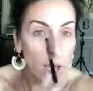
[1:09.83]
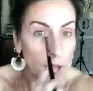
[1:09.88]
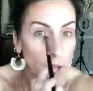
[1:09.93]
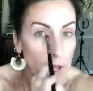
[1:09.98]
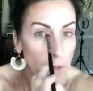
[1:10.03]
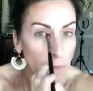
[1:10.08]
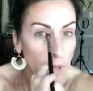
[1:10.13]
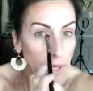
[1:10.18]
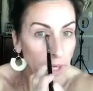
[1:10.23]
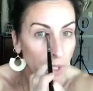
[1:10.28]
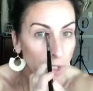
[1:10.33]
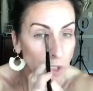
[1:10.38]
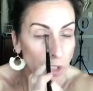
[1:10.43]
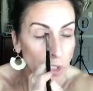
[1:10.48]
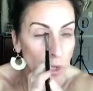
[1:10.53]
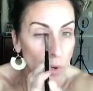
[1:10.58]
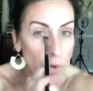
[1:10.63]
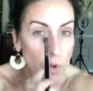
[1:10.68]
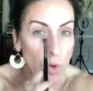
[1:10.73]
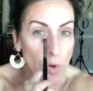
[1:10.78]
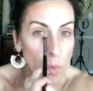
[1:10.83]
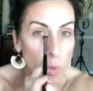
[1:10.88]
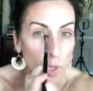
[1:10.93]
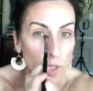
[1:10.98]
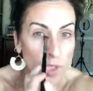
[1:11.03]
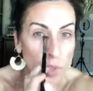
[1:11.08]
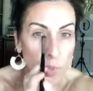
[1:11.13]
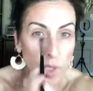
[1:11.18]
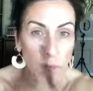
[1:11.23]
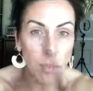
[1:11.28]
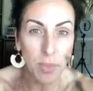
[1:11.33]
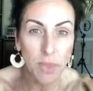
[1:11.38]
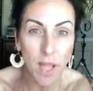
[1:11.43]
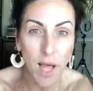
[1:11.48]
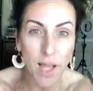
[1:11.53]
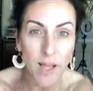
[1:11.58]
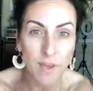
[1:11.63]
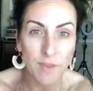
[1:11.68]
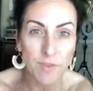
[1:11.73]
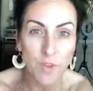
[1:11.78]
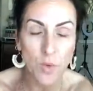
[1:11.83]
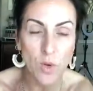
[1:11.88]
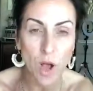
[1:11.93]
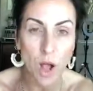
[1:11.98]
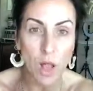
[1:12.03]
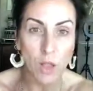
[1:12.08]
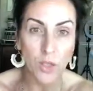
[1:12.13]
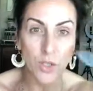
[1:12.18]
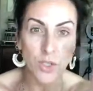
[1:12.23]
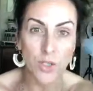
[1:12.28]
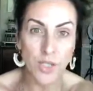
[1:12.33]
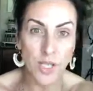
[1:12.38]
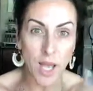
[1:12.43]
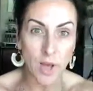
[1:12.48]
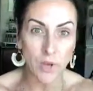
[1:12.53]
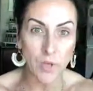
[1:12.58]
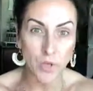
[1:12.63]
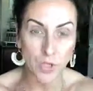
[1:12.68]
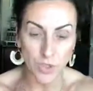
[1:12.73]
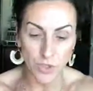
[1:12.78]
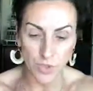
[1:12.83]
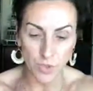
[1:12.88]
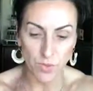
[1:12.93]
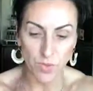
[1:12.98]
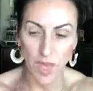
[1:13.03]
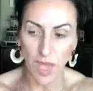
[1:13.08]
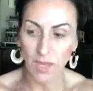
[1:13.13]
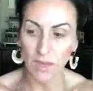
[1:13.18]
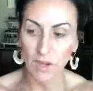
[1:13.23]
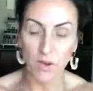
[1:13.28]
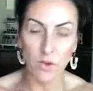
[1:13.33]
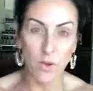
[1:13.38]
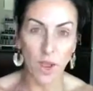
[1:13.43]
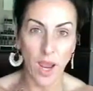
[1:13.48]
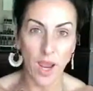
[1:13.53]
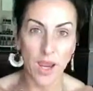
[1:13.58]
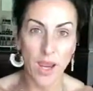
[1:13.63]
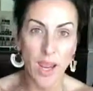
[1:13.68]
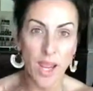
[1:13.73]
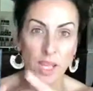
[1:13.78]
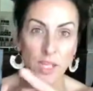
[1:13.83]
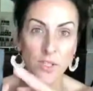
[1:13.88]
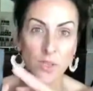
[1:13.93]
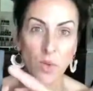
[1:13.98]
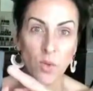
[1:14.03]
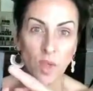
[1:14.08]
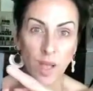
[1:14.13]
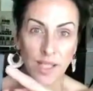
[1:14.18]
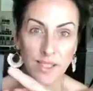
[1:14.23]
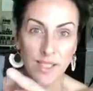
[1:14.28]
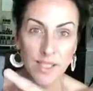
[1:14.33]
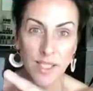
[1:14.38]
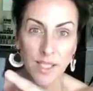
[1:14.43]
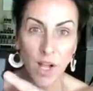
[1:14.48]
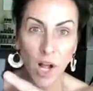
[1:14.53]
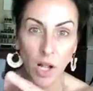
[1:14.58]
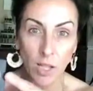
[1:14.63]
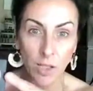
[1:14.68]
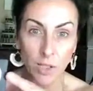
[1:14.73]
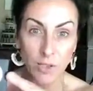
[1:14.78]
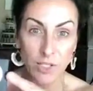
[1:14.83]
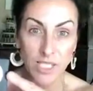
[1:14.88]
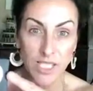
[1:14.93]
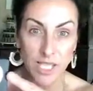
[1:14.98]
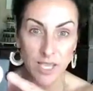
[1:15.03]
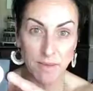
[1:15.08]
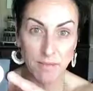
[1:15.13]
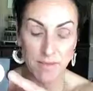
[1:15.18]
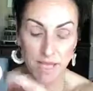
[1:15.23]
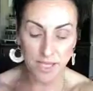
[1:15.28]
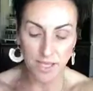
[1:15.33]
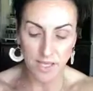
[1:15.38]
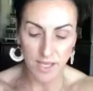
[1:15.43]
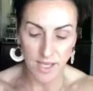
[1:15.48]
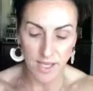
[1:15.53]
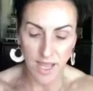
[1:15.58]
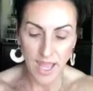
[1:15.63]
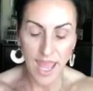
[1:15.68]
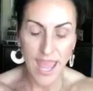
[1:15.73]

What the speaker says: And I'll show you once we apply a few colors how you can do that, okay? So that's the color Timid.